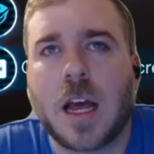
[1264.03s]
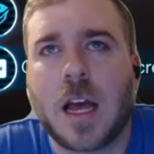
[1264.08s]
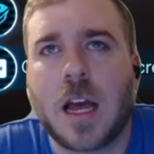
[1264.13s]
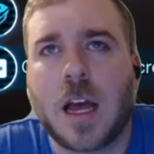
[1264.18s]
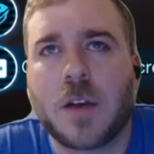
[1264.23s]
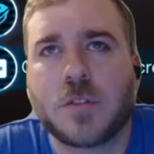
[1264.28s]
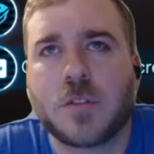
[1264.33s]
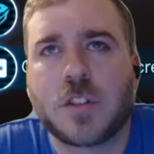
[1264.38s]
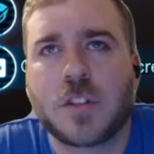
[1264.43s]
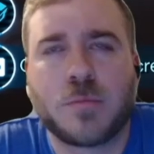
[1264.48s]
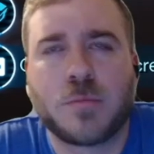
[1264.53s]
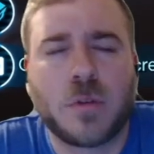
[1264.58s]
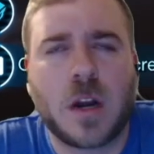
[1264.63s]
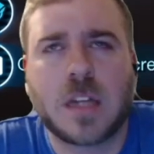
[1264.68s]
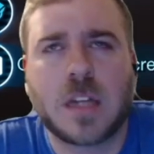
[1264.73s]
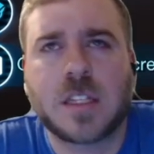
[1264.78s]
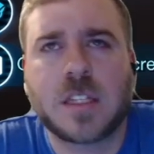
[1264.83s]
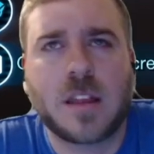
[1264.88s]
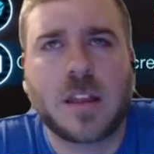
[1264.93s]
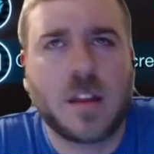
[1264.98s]
was
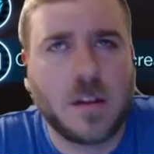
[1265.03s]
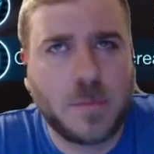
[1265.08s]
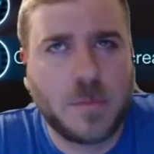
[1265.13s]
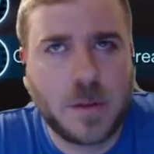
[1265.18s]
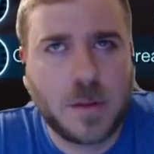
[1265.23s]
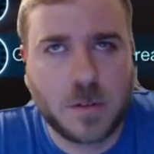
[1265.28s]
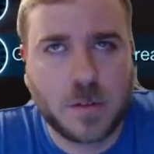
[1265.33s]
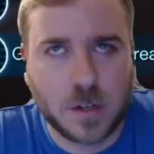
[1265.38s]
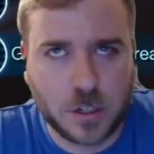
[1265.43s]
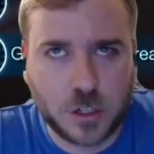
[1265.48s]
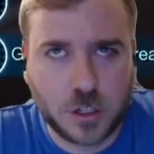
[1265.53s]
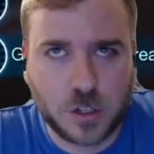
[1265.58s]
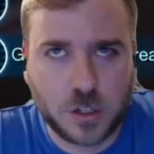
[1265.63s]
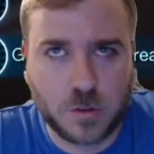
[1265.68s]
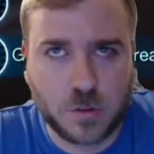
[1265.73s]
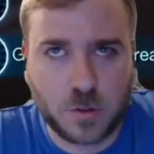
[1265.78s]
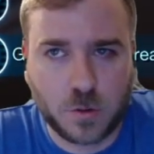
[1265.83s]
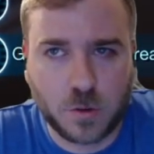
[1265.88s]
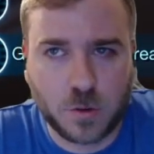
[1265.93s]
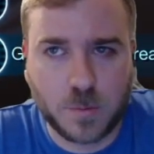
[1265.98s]
surprised. I thought I'd be able to chew
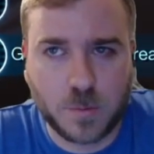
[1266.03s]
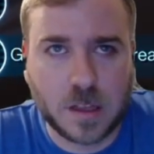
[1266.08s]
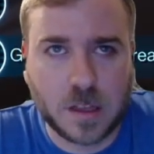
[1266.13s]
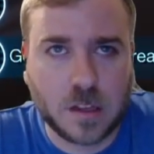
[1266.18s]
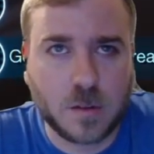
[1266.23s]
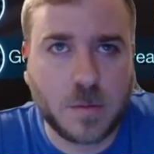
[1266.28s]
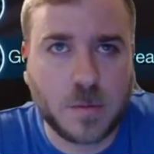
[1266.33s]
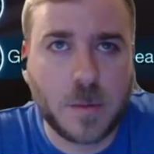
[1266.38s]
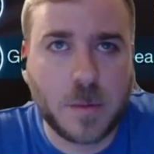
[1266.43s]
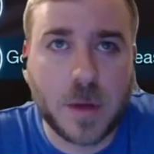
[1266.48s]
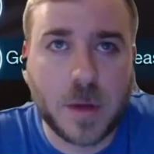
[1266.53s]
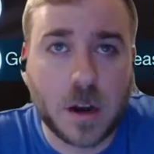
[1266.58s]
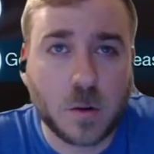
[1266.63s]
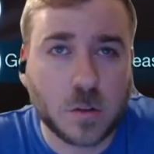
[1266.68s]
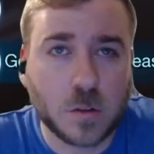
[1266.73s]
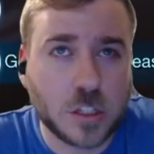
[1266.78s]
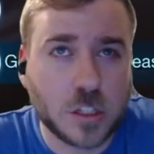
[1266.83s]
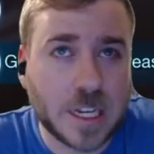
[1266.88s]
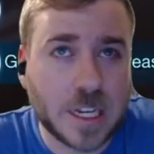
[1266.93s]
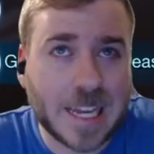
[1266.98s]
through them a little bit better
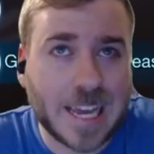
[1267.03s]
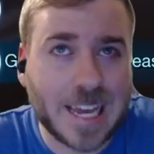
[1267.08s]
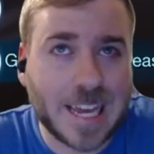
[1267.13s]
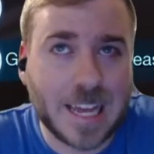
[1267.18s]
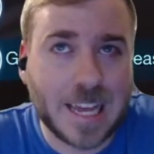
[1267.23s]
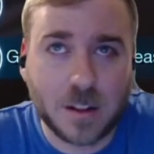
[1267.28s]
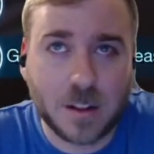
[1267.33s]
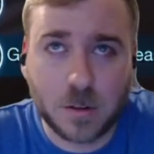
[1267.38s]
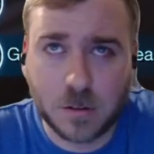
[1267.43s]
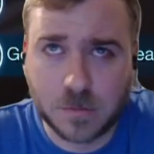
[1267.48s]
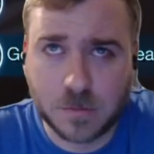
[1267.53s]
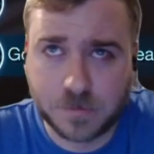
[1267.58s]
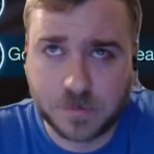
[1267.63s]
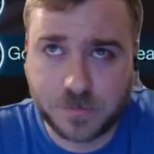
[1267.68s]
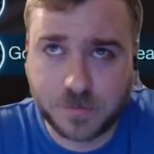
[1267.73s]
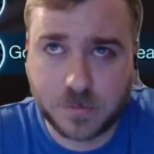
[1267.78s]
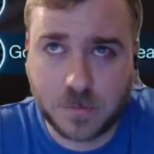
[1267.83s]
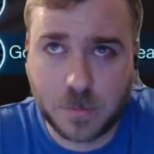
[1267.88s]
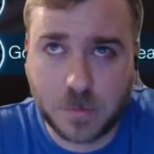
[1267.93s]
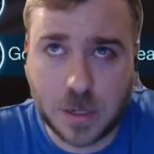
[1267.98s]
with JKL,
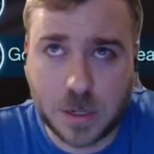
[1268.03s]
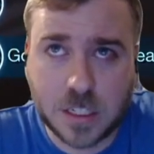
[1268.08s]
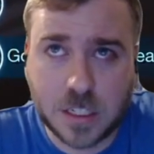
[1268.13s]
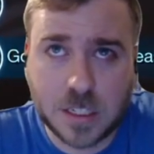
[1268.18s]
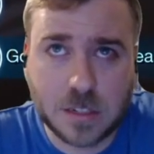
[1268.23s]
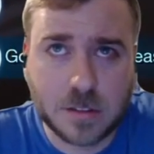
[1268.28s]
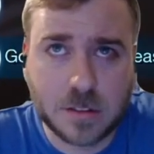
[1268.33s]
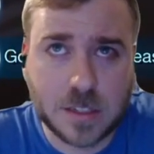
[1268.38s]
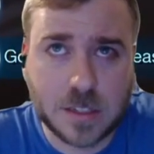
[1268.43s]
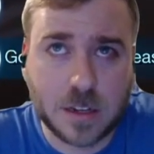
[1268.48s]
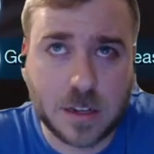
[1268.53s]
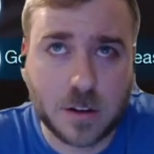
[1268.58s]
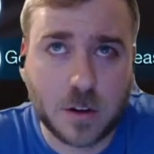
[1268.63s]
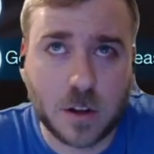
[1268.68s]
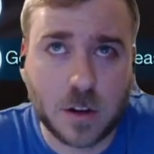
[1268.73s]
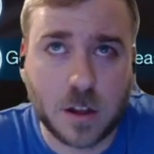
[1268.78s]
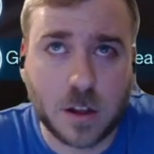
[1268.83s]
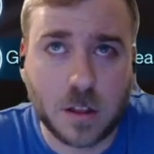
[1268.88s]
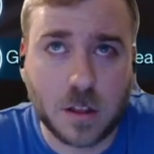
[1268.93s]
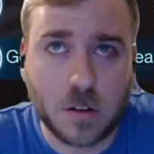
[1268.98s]
but it still took
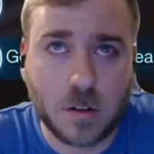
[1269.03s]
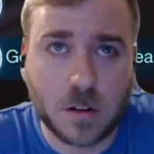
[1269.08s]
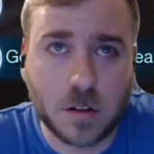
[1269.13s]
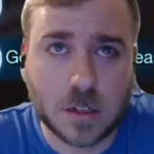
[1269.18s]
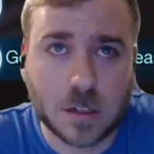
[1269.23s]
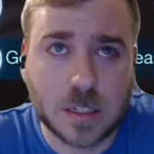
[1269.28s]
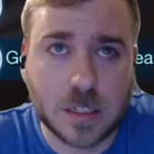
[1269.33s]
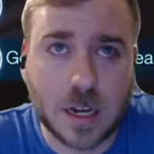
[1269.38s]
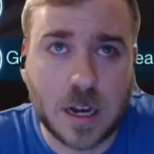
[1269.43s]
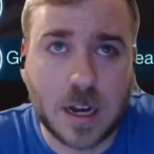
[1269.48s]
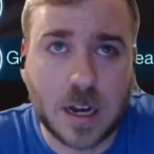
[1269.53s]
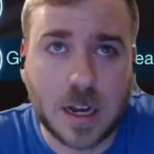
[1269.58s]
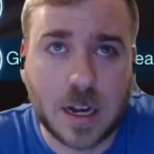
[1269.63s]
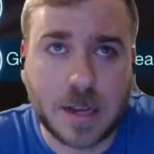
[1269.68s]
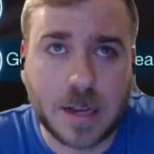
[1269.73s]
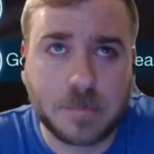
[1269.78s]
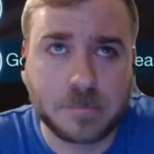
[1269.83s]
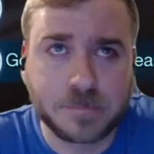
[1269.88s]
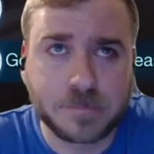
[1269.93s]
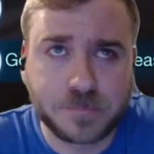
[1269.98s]
a long
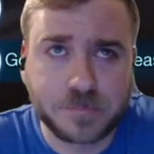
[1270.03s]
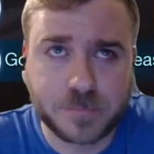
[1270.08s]
time.